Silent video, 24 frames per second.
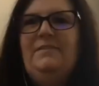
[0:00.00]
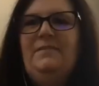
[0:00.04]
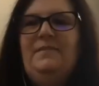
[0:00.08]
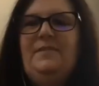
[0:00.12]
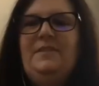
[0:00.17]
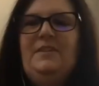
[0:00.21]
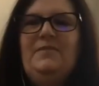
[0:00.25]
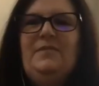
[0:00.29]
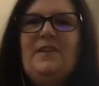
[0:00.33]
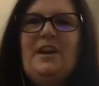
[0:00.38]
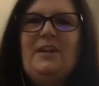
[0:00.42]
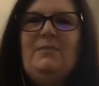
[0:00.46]

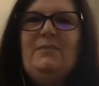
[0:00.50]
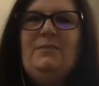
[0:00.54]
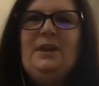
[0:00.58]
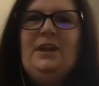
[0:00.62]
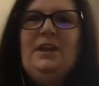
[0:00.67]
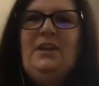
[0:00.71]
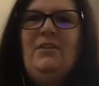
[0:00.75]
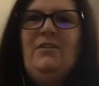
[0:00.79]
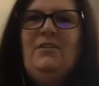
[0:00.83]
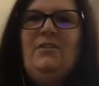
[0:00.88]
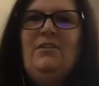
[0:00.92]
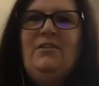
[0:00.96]
find me
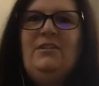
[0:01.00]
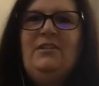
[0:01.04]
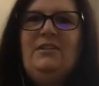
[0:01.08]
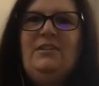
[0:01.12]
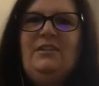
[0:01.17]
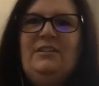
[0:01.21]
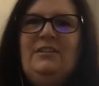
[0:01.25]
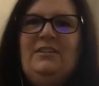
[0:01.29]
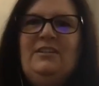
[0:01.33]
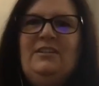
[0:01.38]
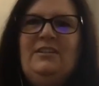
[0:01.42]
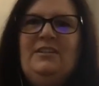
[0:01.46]

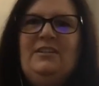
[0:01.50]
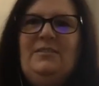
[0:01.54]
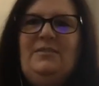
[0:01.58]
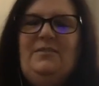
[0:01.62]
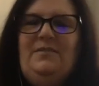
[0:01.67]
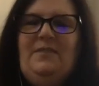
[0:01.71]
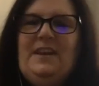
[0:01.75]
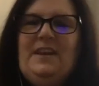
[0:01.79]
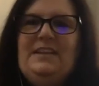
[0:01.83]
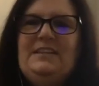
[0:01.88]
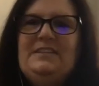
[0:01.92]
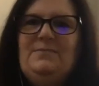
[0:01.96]
on
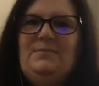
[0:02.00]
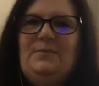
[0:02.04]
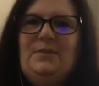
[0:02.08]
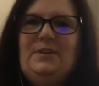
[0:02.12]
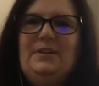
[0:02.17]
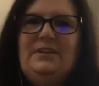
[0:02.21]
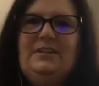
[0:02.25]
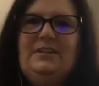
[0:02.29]
Facebook,